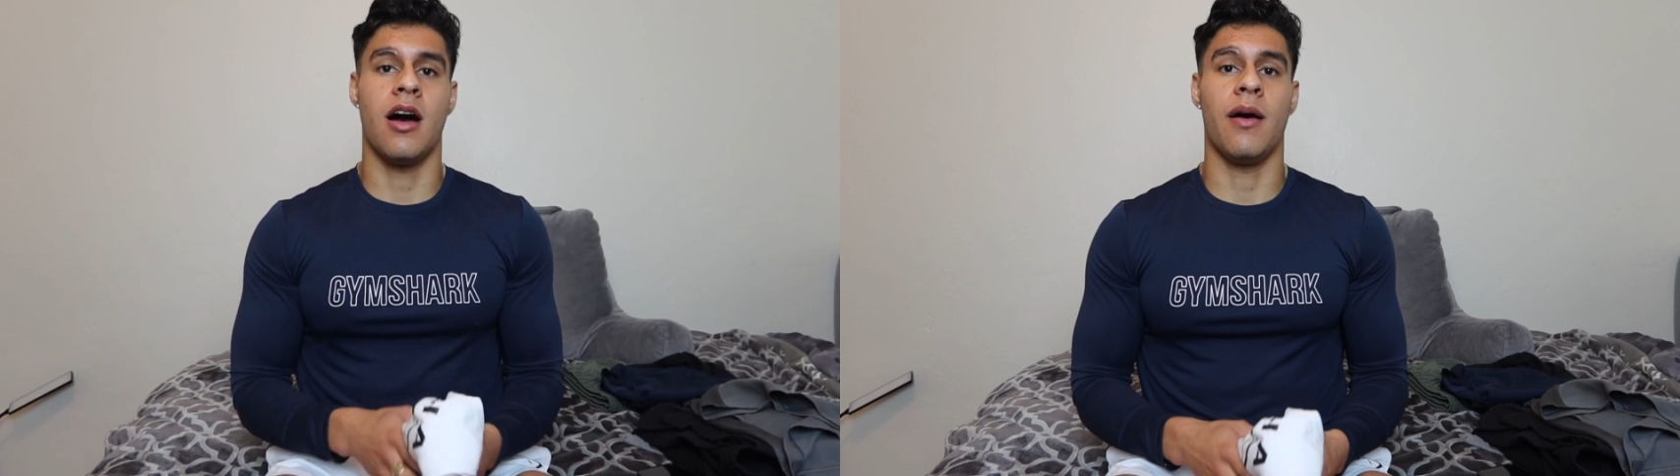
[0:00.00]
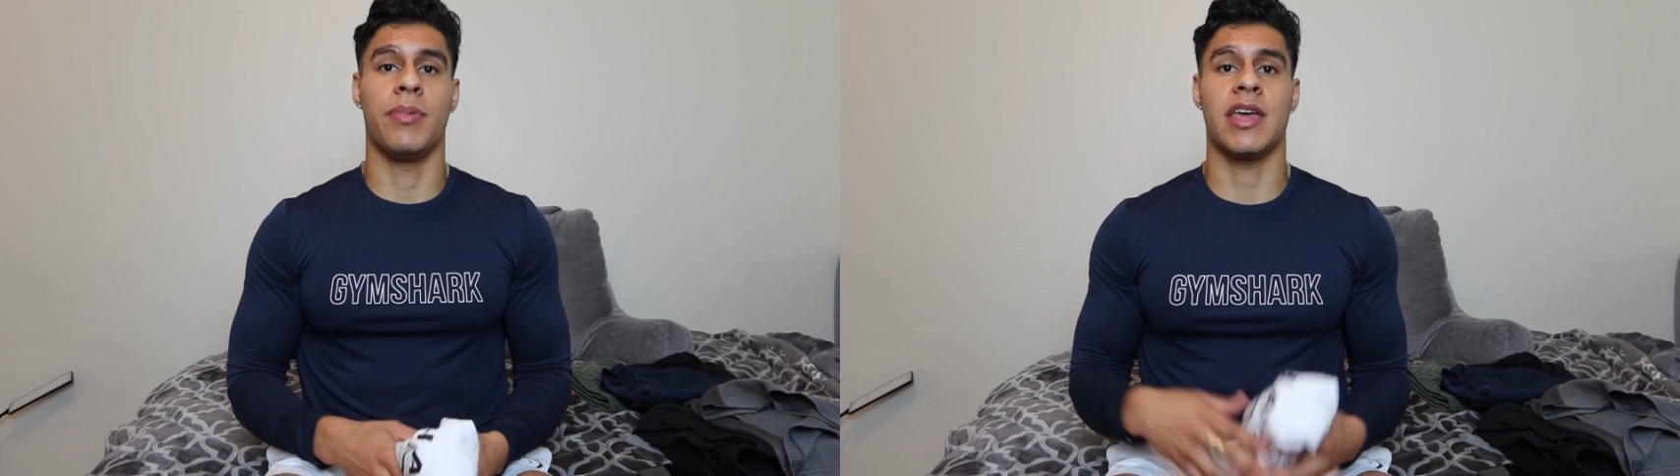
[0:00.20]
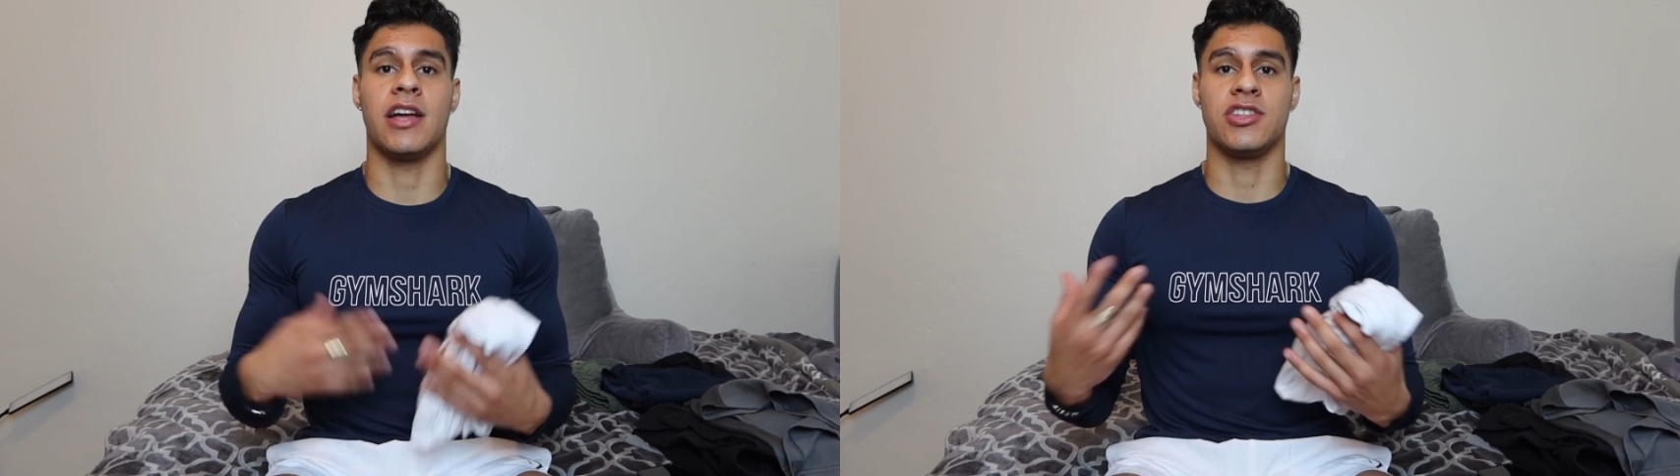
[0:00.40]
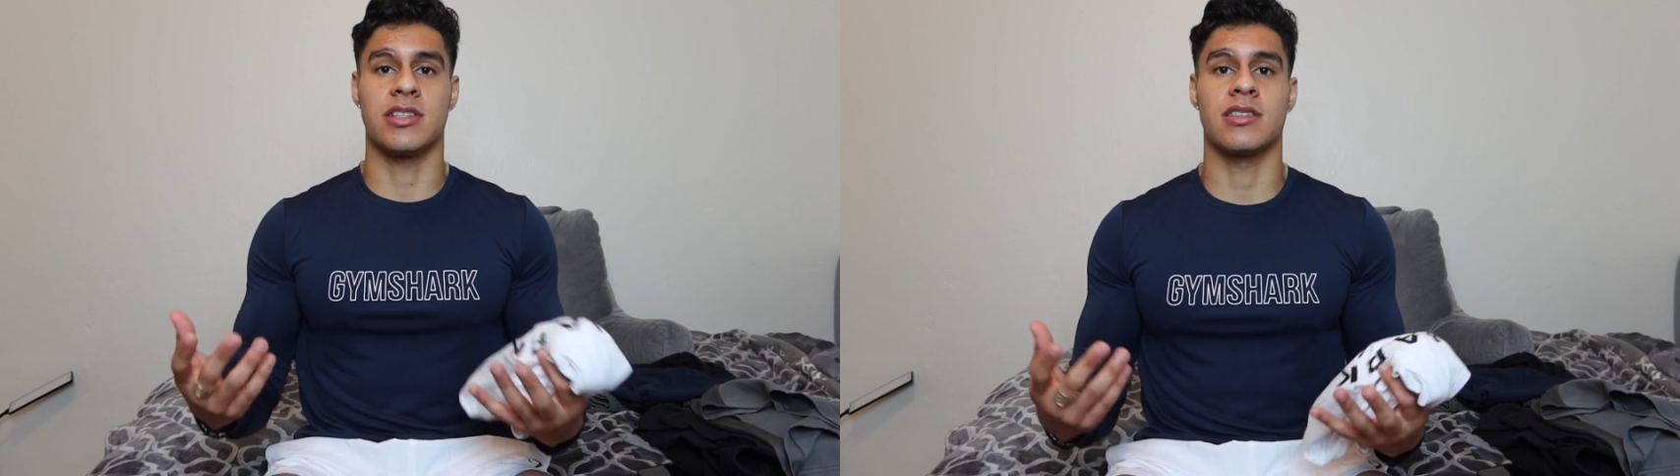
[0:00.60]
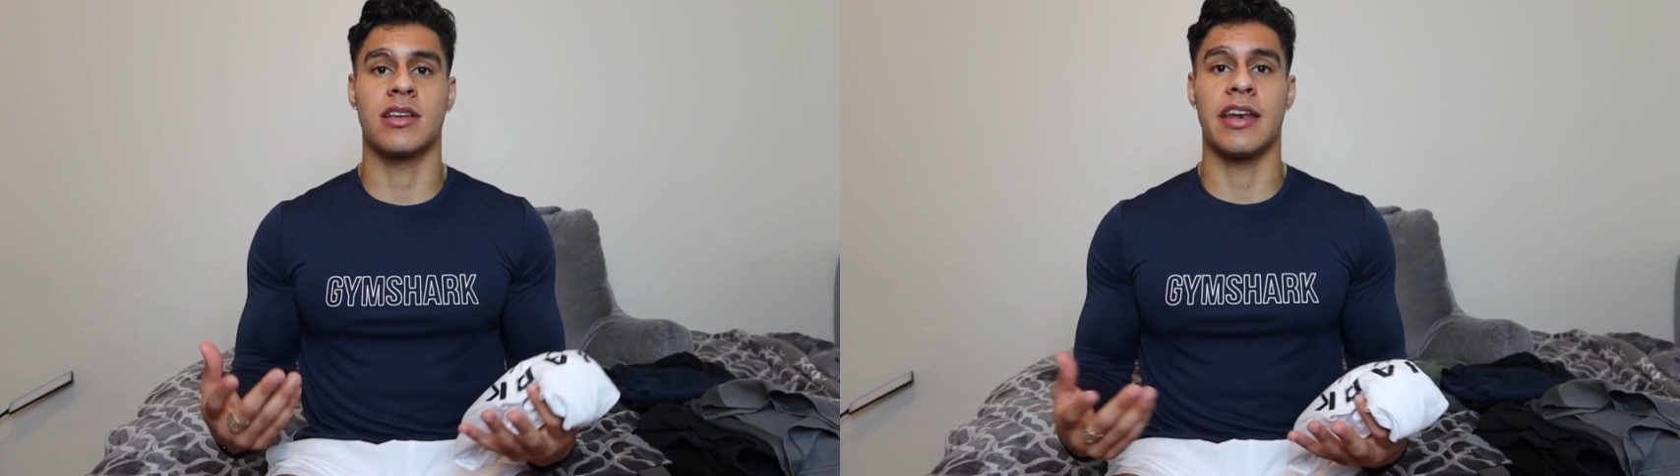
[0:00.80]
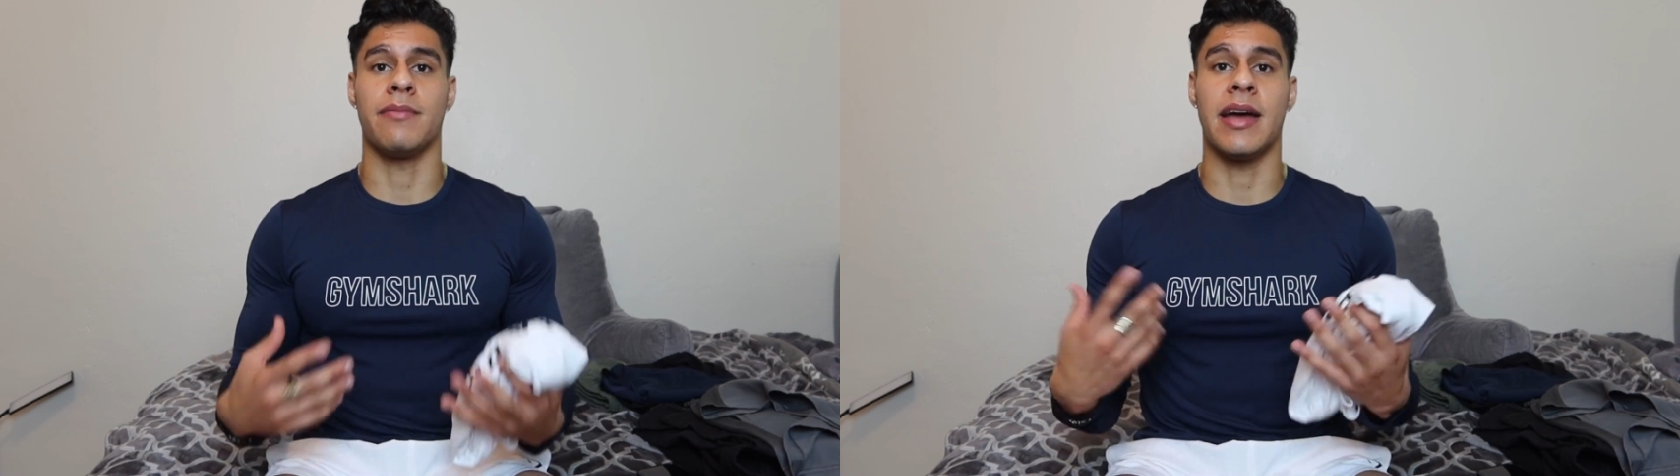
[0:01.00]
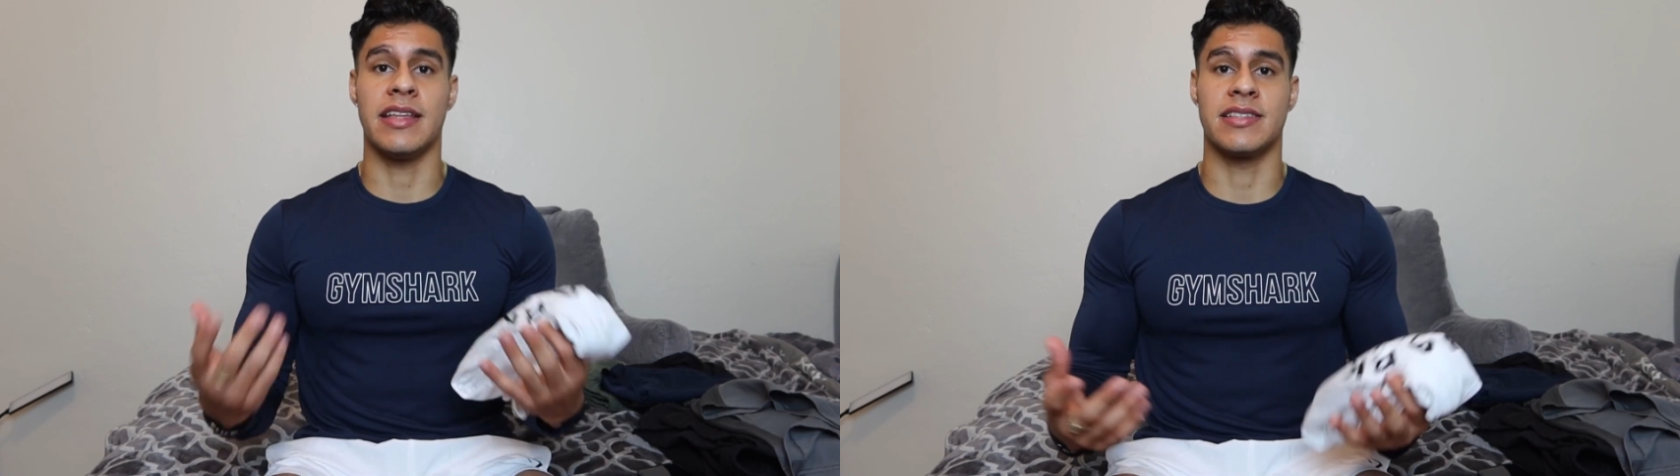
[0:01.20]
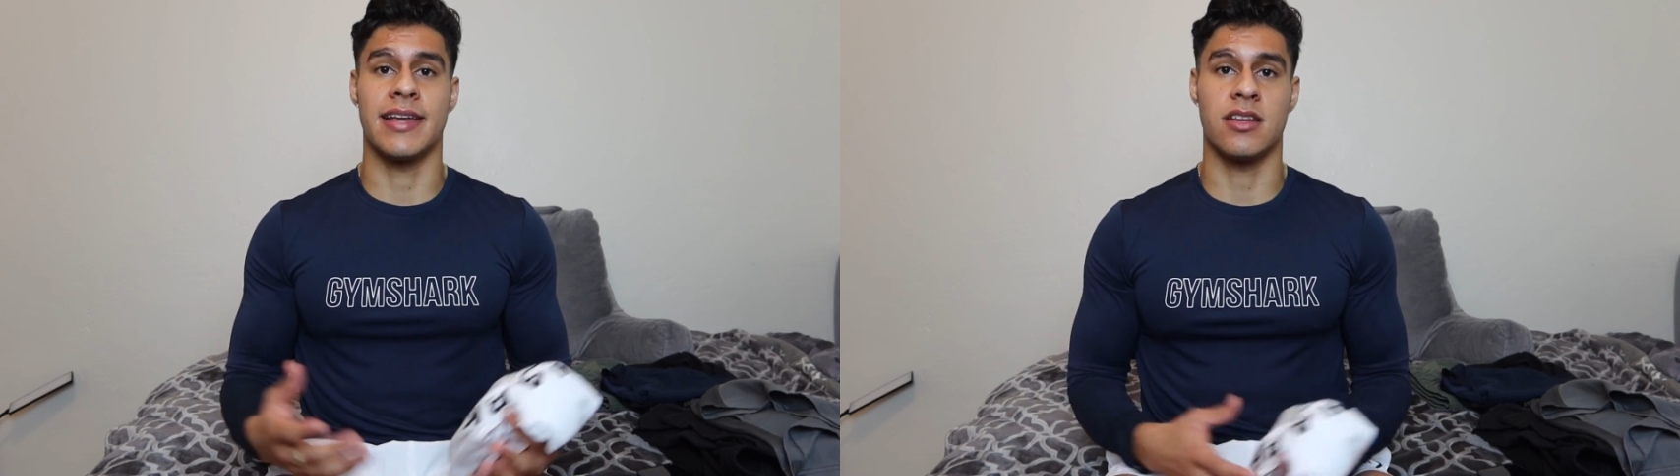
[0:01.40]
But yeah, just kind of my
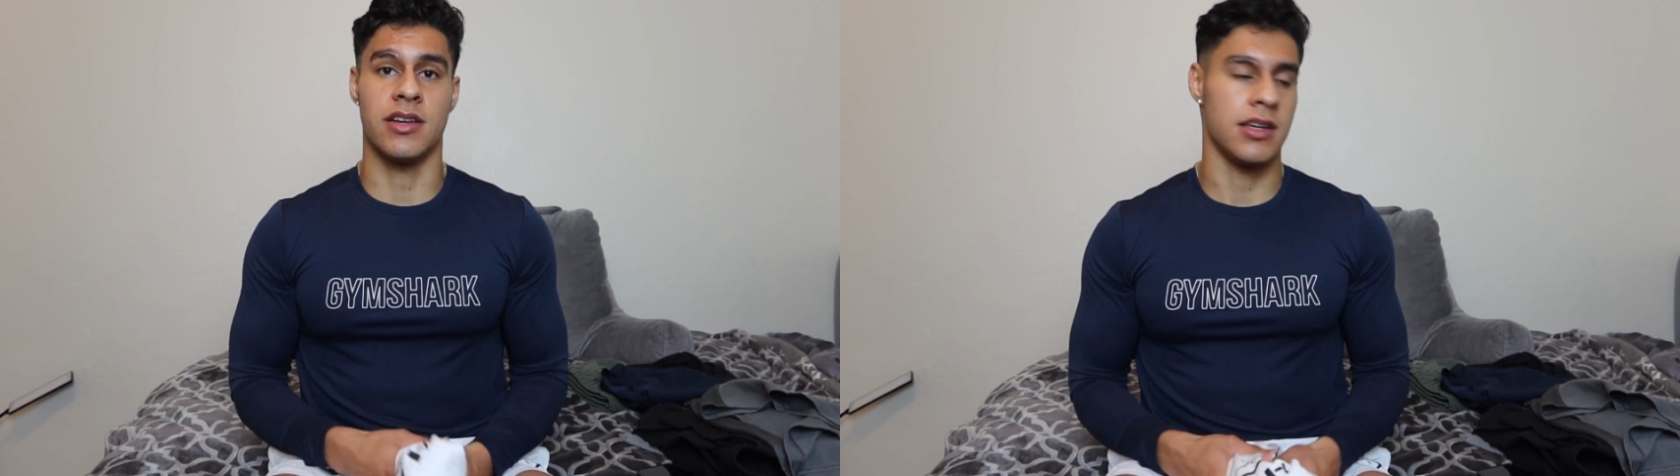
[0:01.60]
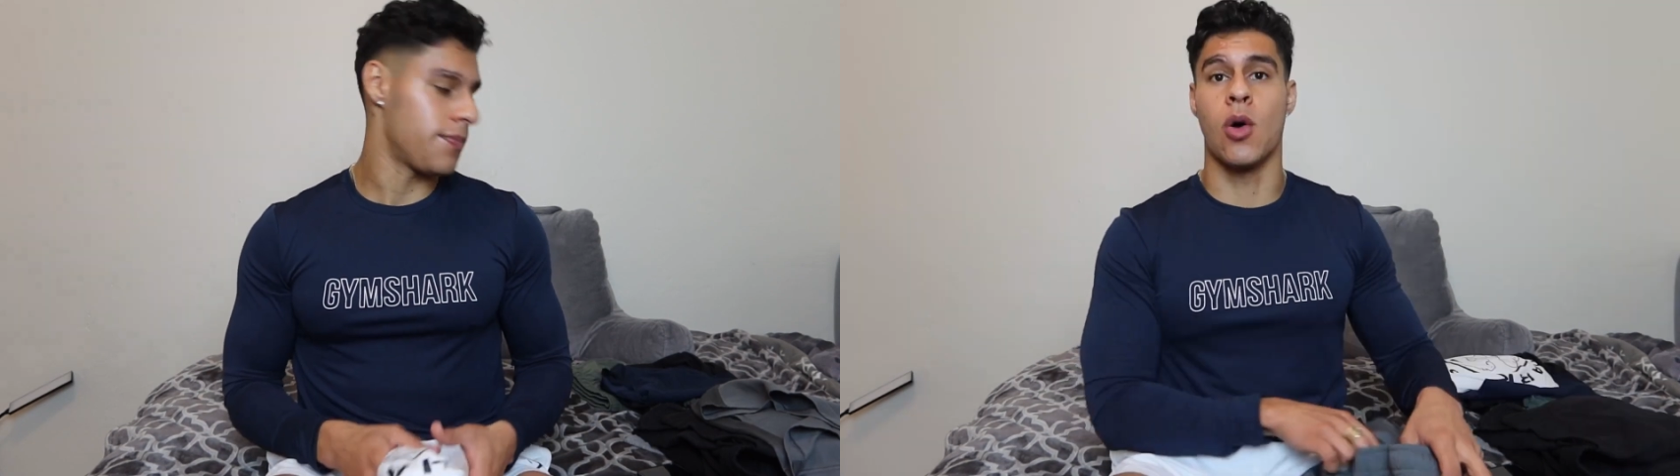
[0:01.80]
insights on it.